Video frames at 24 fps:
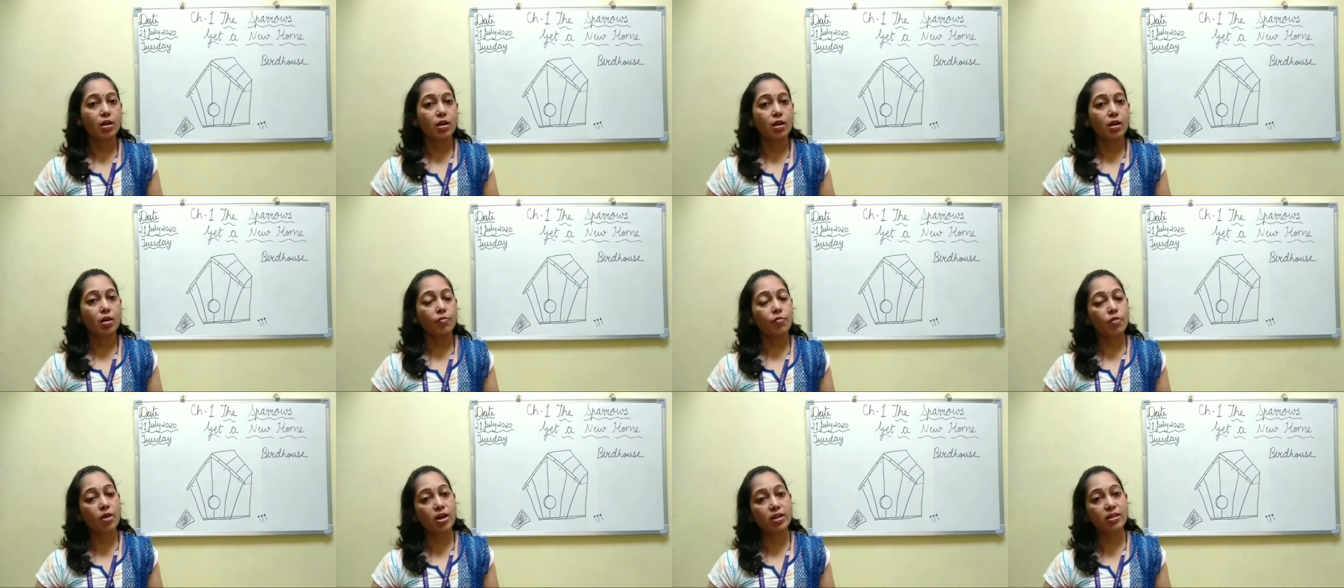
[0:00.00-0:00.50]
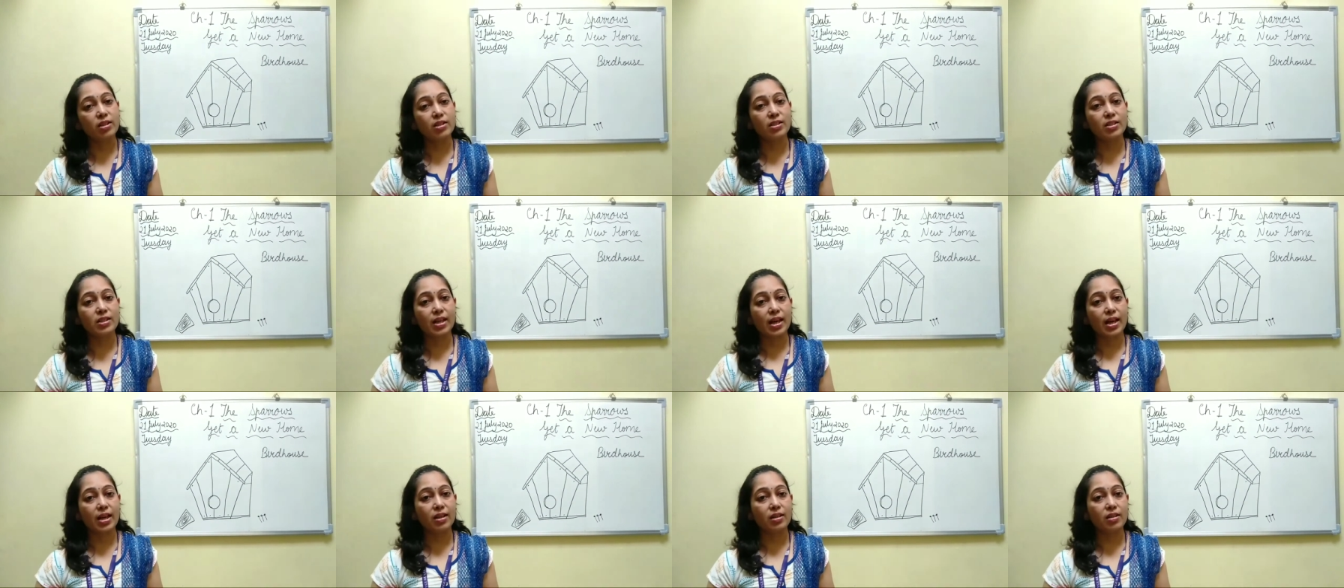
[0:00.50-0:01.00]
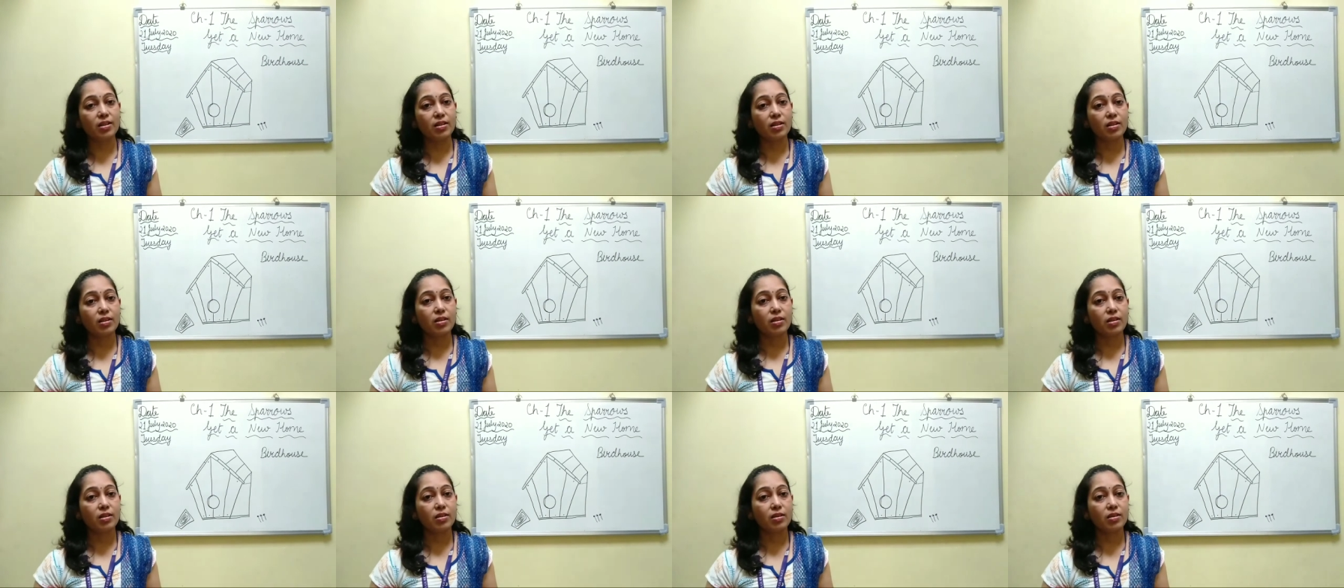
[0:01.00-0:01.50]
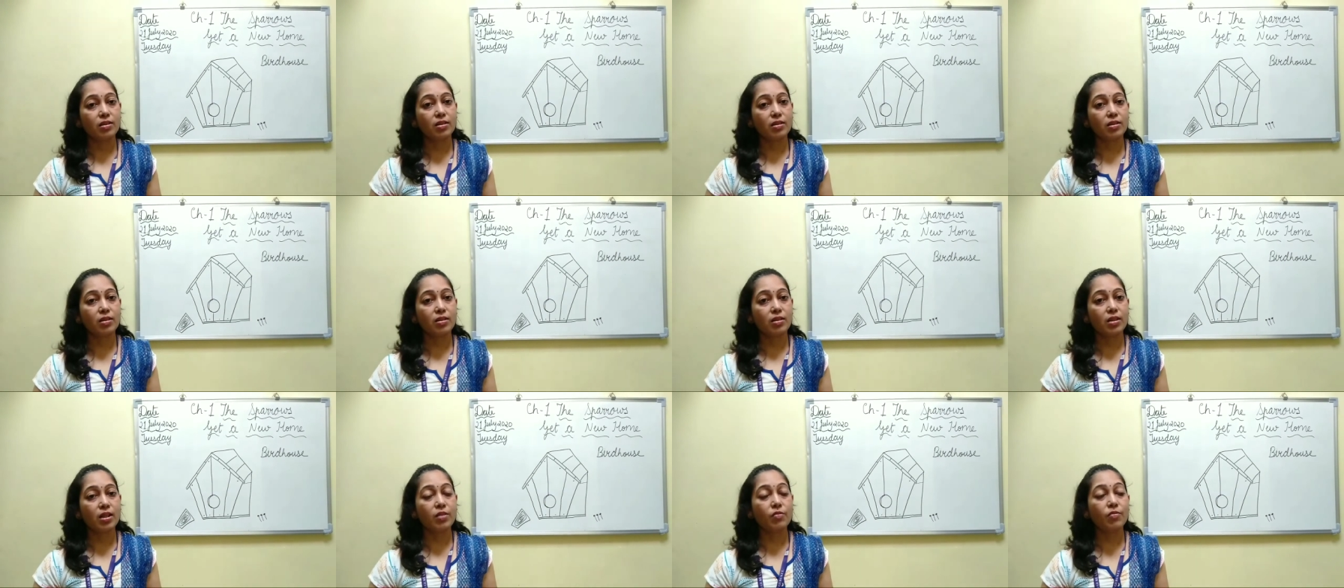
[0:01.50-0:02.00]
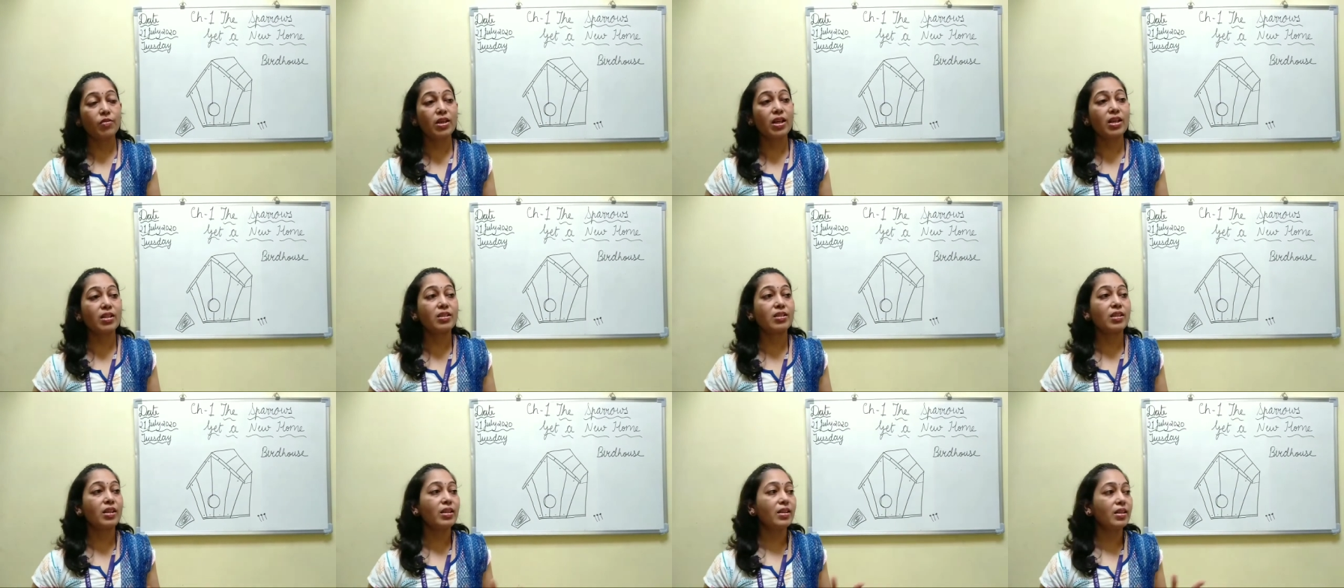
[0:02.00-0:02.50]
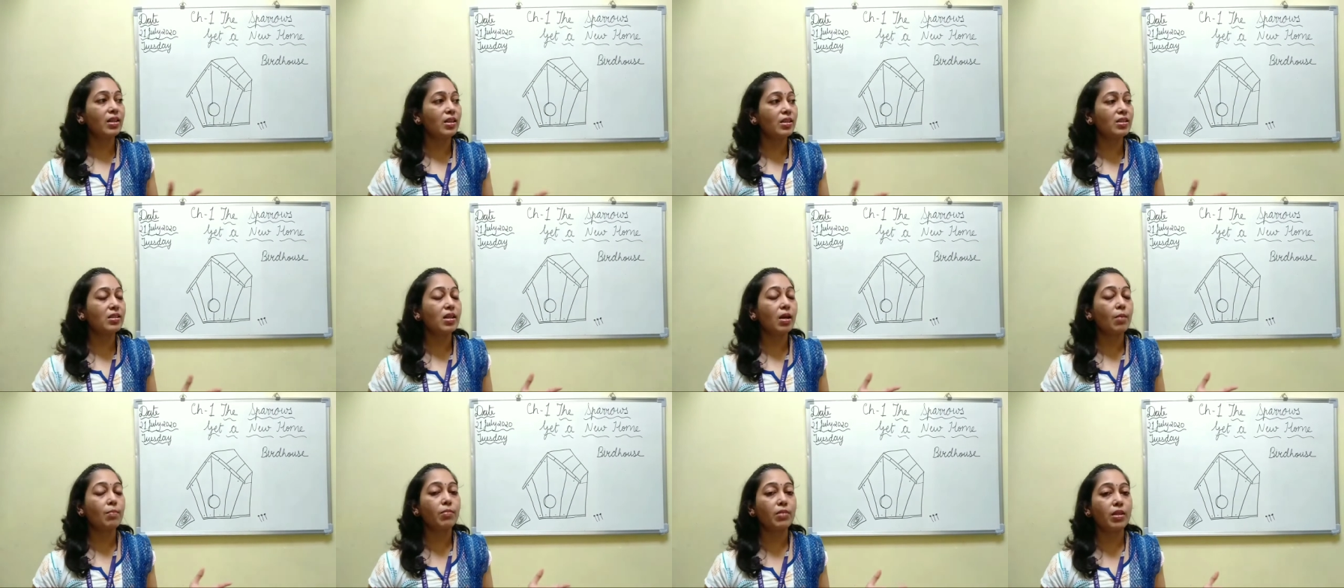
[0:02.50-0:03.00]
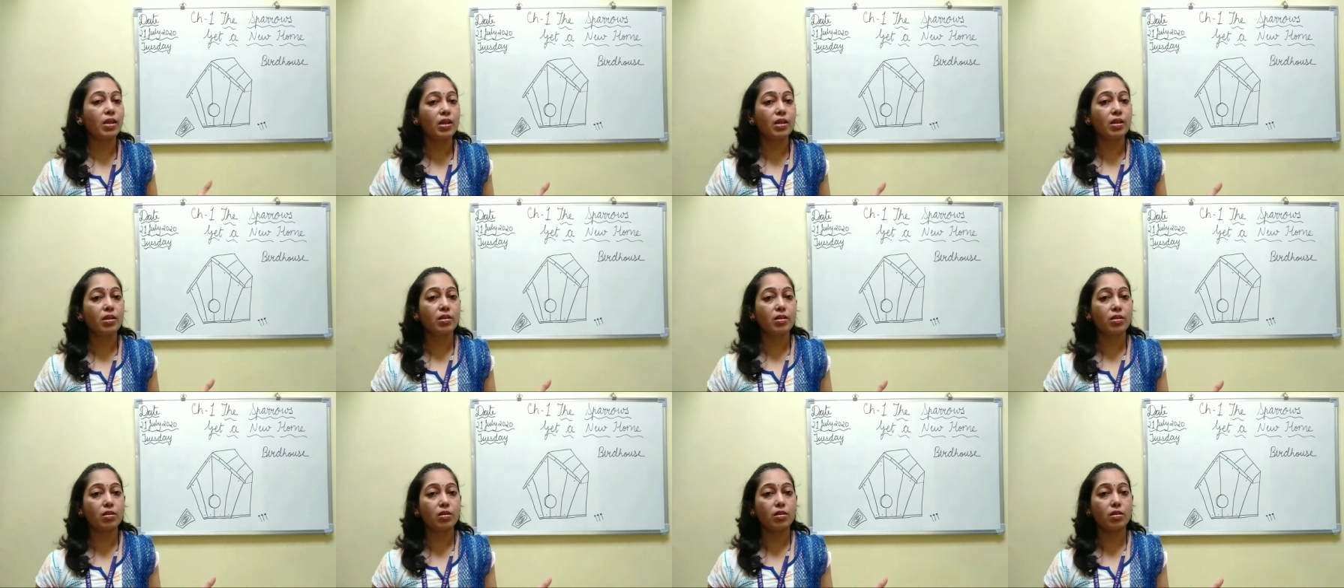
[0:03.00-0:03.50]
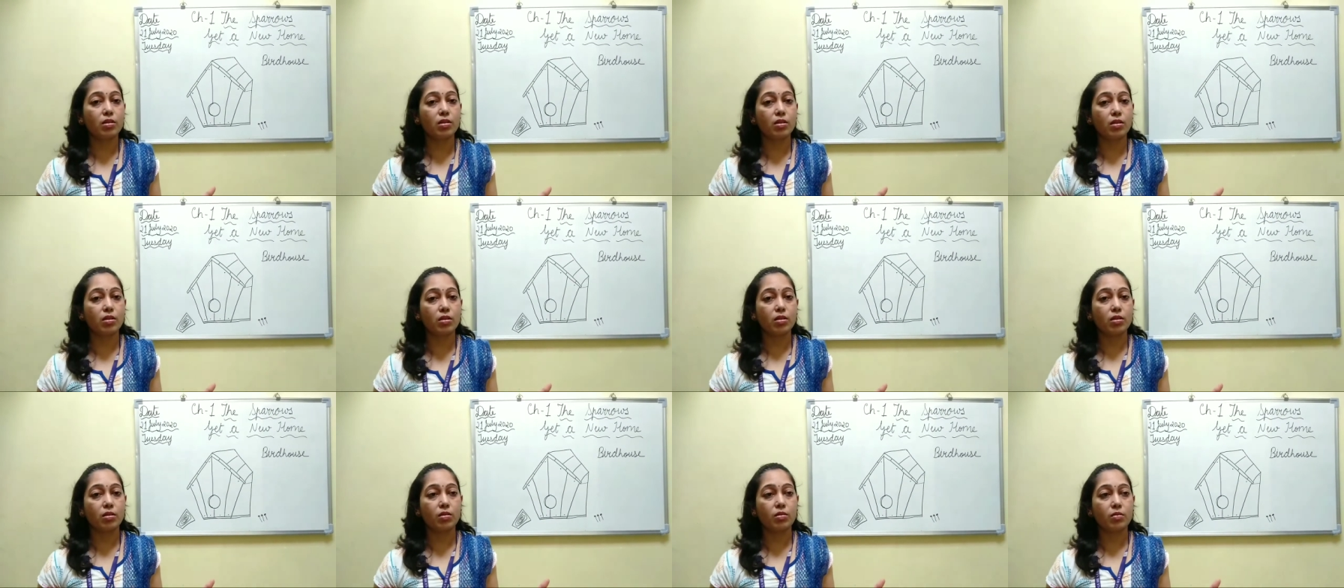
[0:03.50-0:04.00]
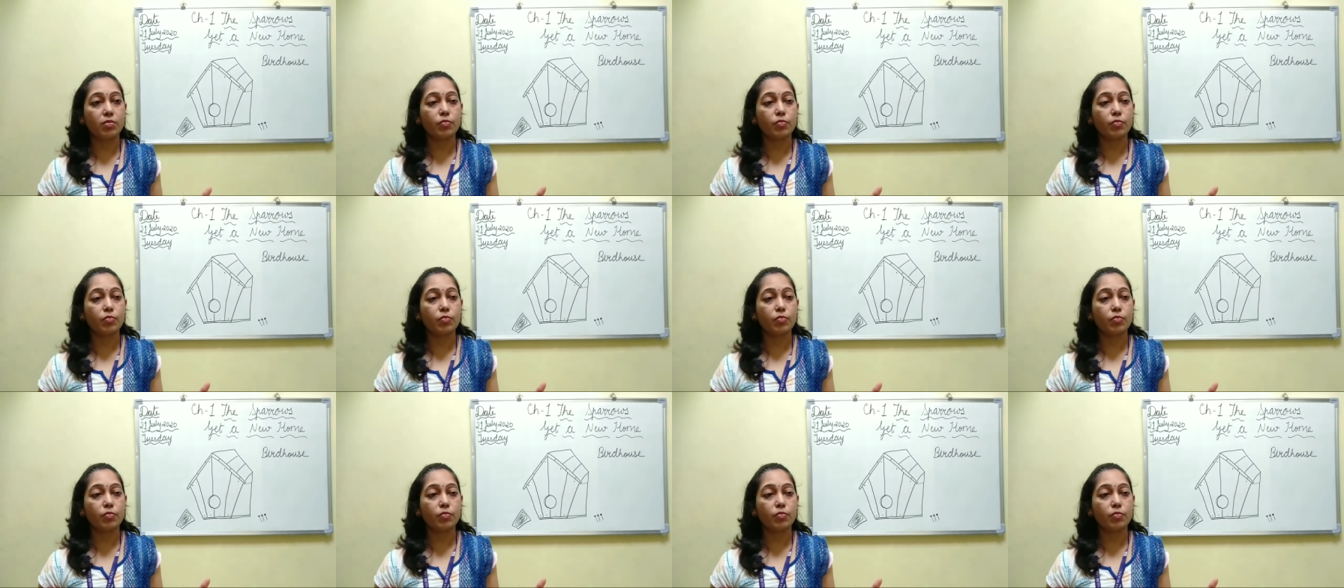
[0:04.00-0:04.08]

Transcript: Her father said that we are thinking something uh,